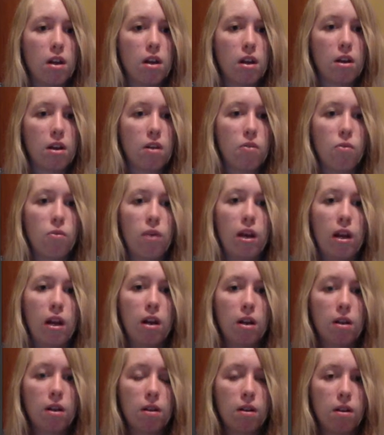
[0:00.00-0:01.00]

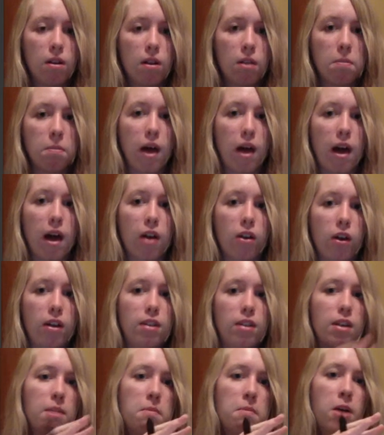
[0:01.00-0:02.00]
read the black
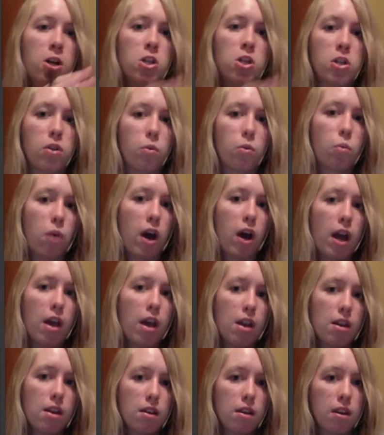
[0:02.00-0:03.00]
lines compared to the
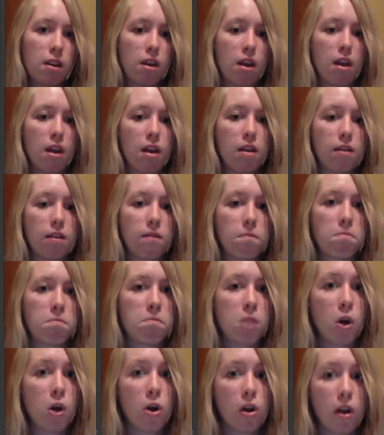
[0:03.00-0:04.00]
white.
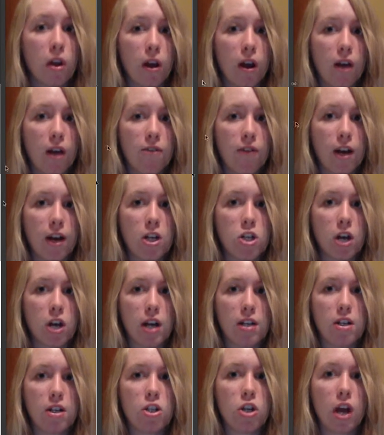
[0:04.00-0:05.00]
Earlier, if I tried
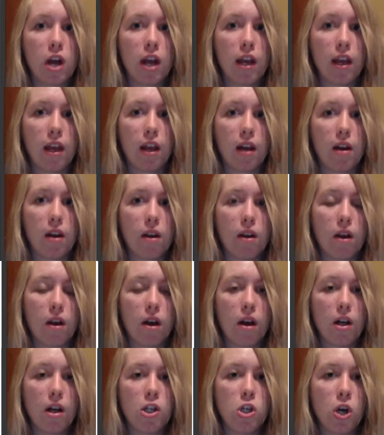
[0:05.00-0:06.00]
to drag in
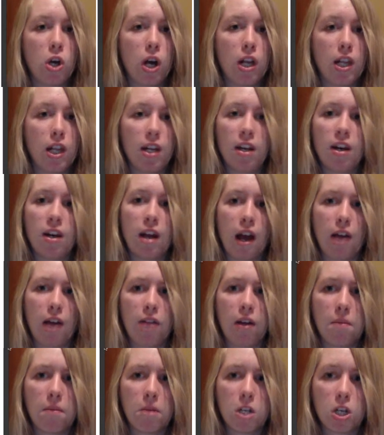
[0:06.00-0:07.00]
a drawing that didn't have
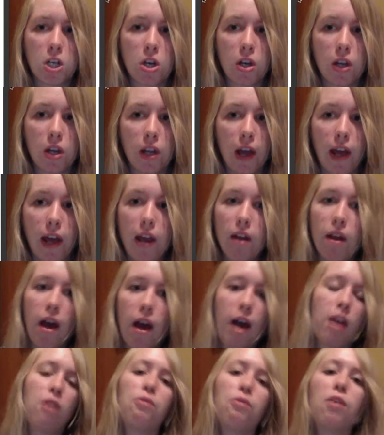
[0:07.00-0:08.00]
that much good light,
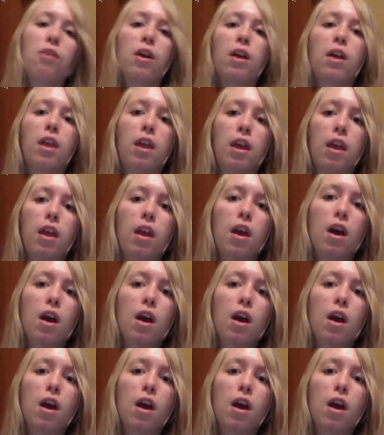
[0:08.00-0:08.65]
had really